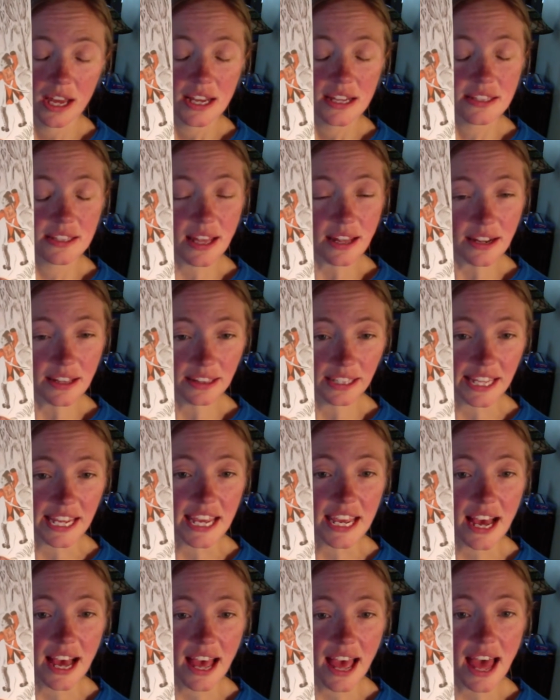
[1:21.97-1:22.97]

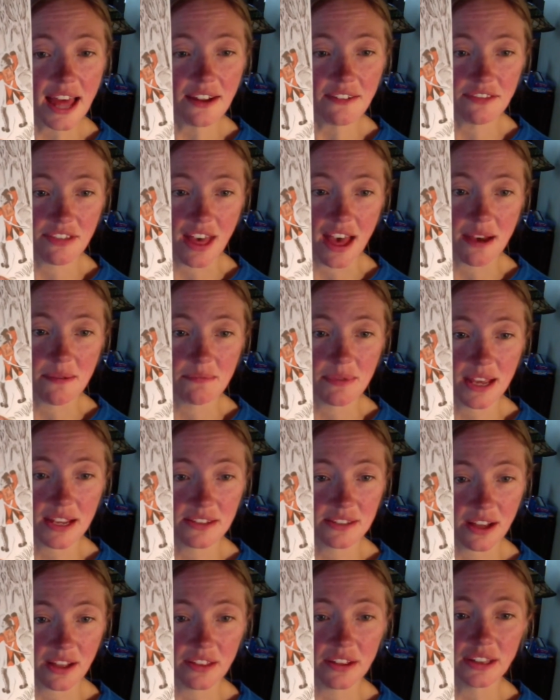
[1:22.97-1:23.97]
Suddenly, ahead of them, they
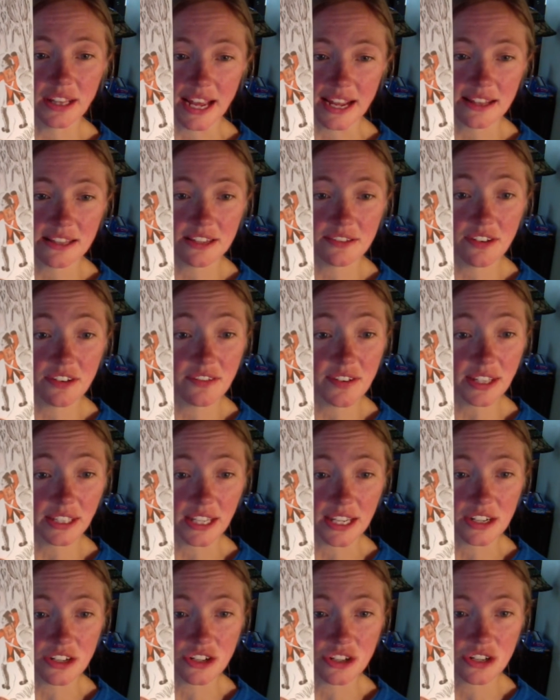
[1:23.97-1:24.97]
saw the lights of a
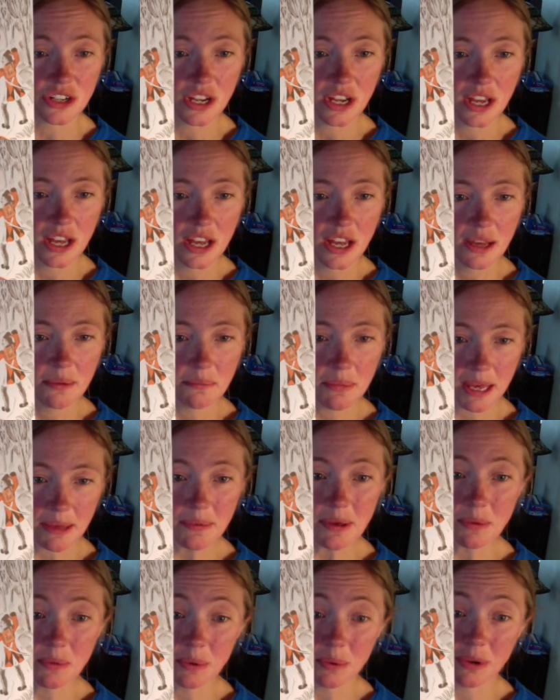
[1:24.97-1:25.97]
village.
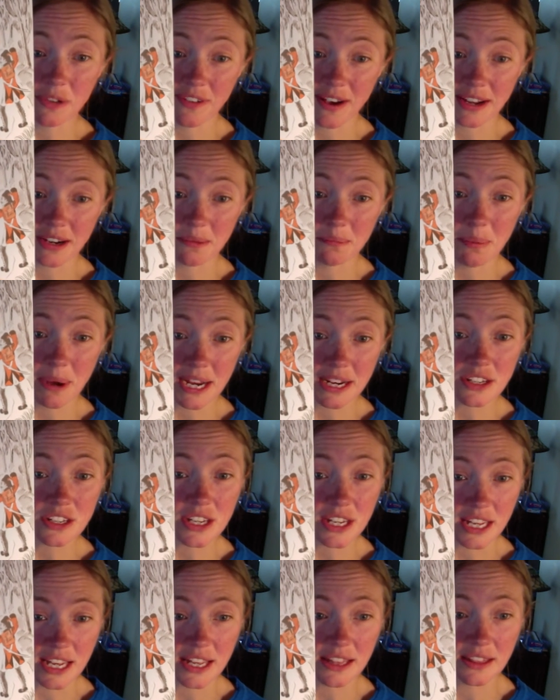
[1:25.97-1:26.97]
"Maybe we will find a bite
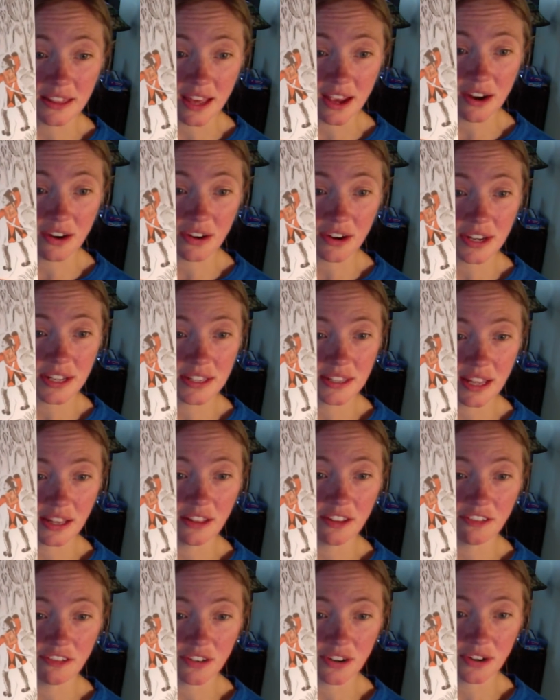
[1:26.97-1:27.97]
to eat there," said
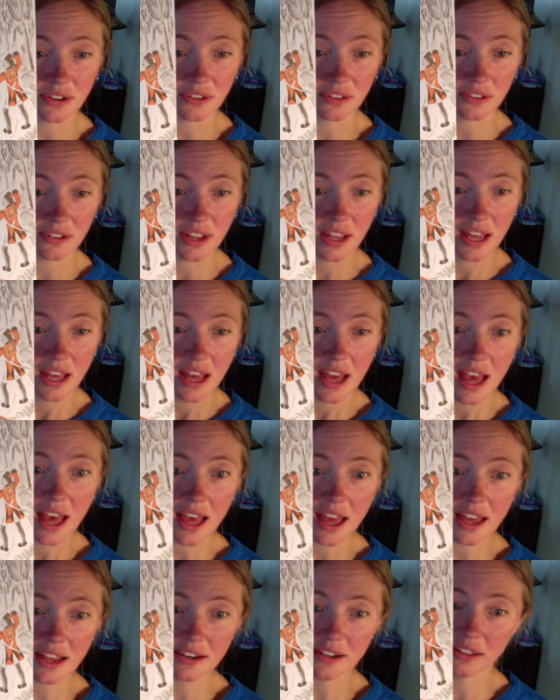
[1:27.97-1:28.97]
the first.
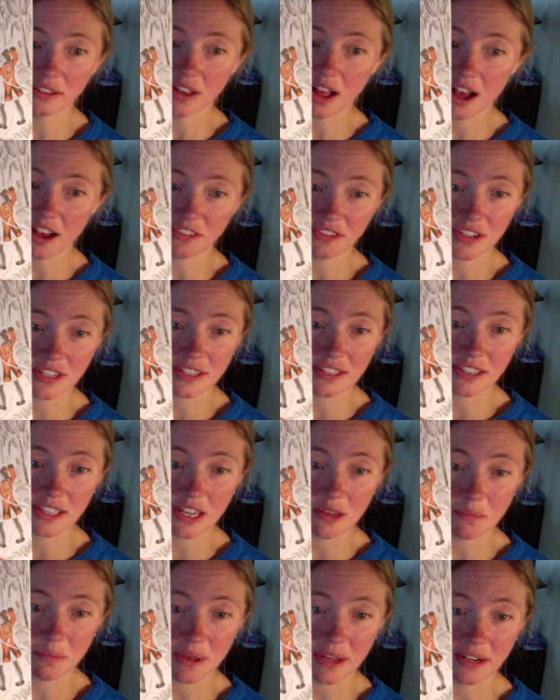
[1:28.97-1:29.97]
"And a loft to
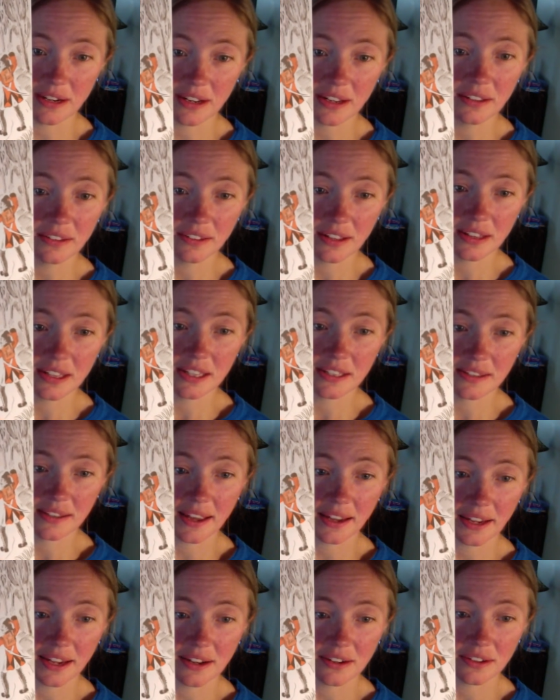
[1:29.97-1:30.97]
sleep in," said the
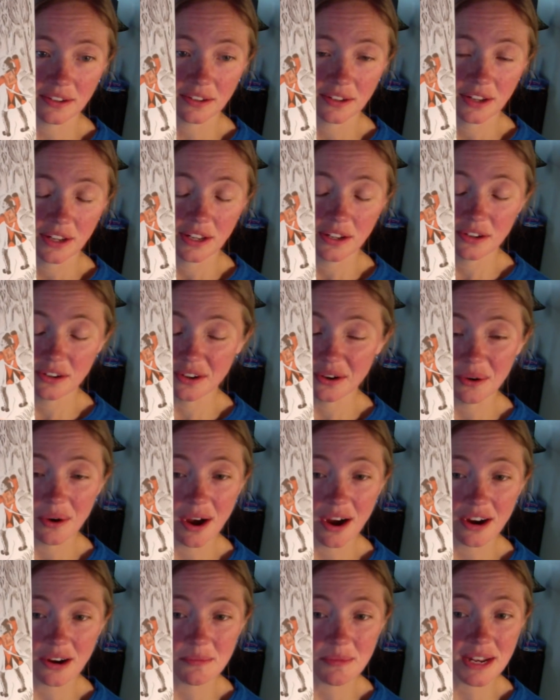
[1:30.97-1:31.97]
second. "No
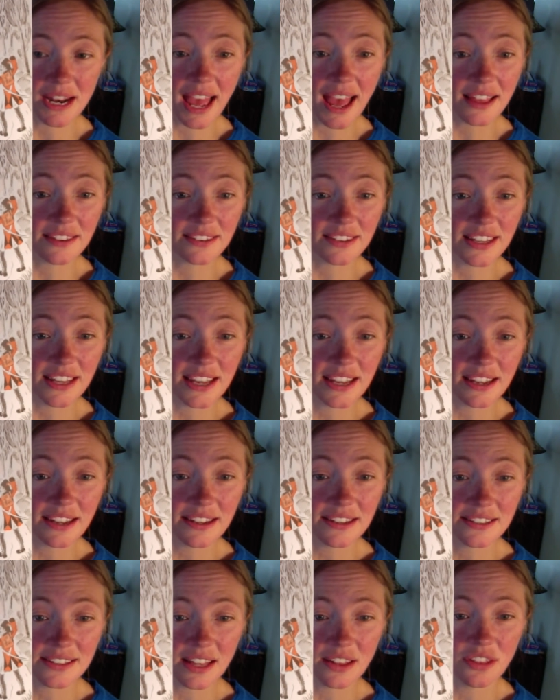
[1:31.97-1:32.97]
harm in asking,"
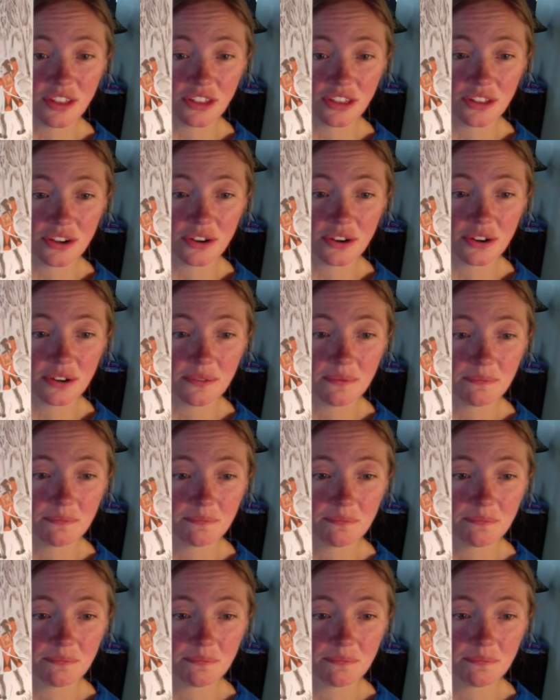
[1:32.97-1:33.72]
said the third.